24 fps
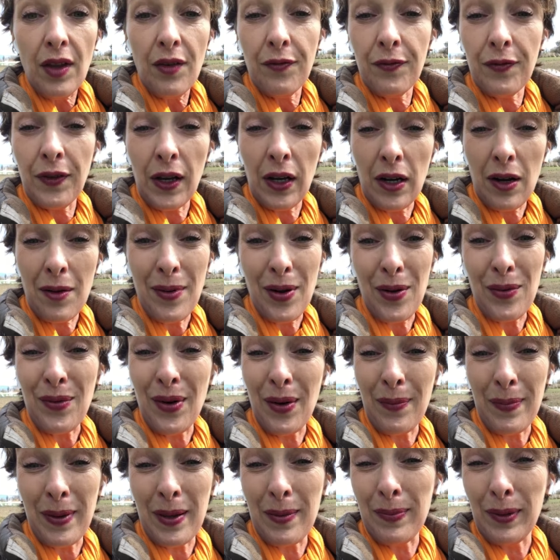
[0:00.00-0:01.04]
fear about
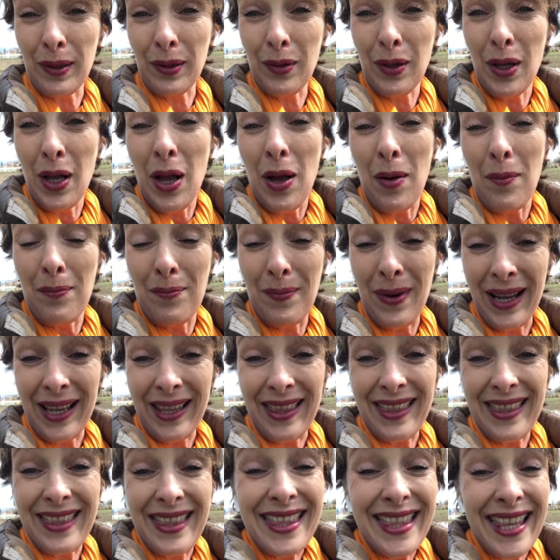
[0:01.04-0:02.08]
what people
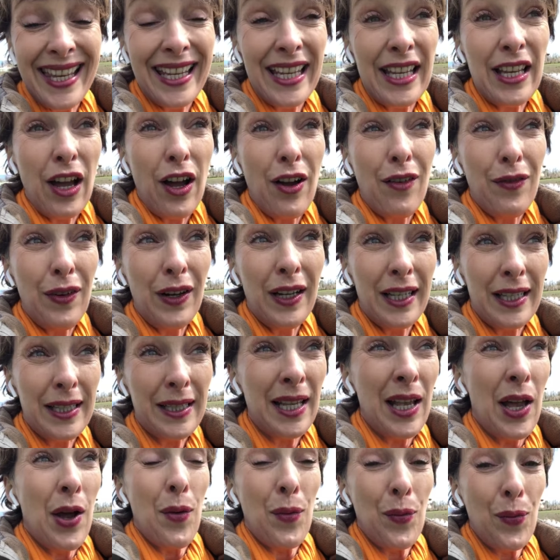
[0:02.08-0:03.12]
might think of
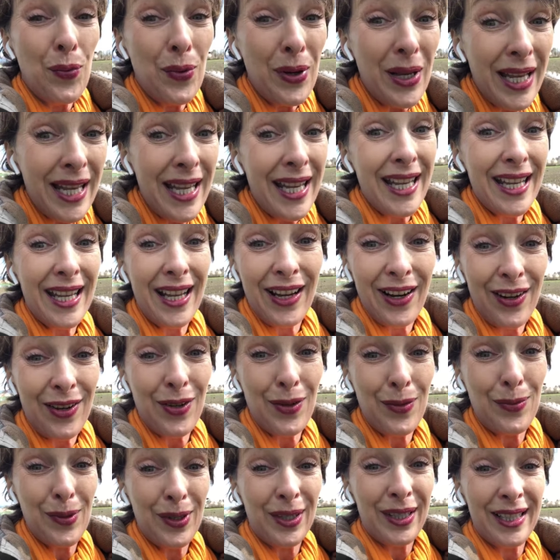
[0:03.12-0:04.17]
us. We are
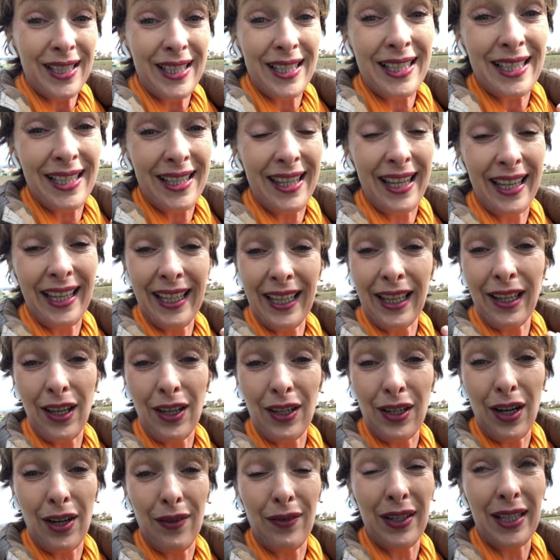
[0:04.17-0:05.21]
the ones thinking
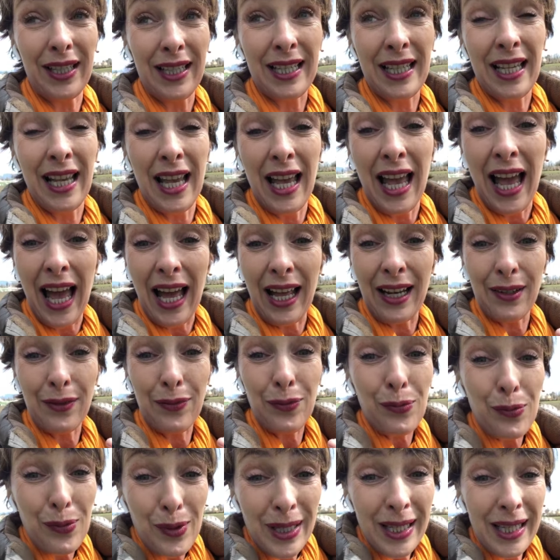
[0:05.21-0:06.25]
it of us. And
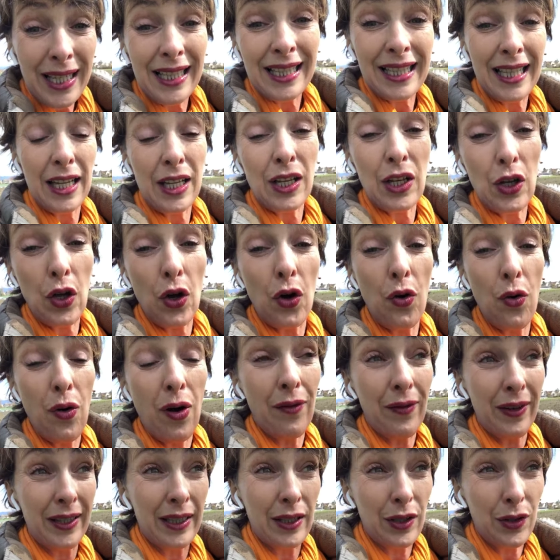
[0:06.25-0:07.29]
if we can let go
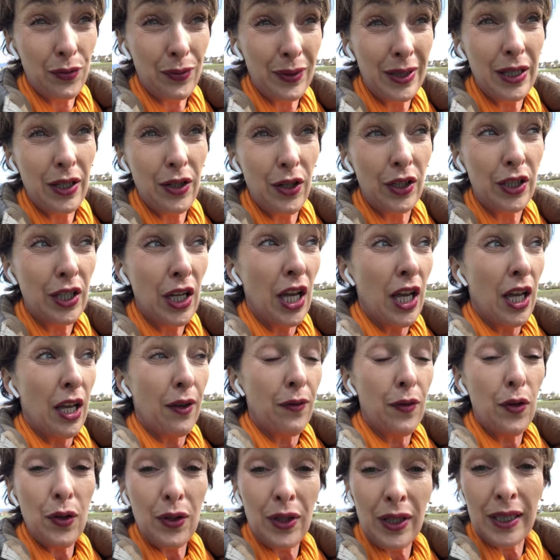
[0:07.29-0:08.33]
of, and it's really good,
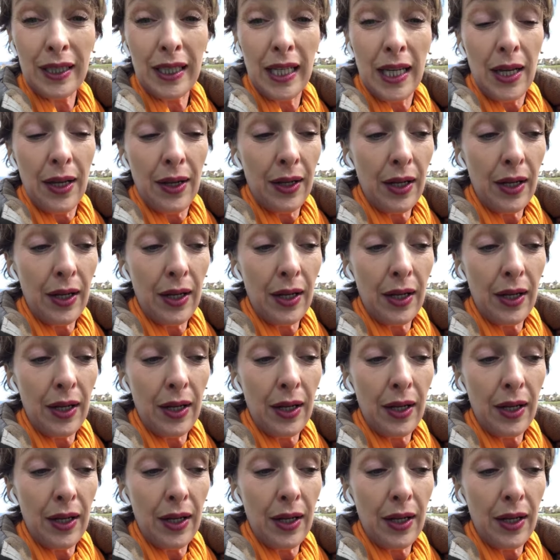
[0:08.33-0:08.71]
if you can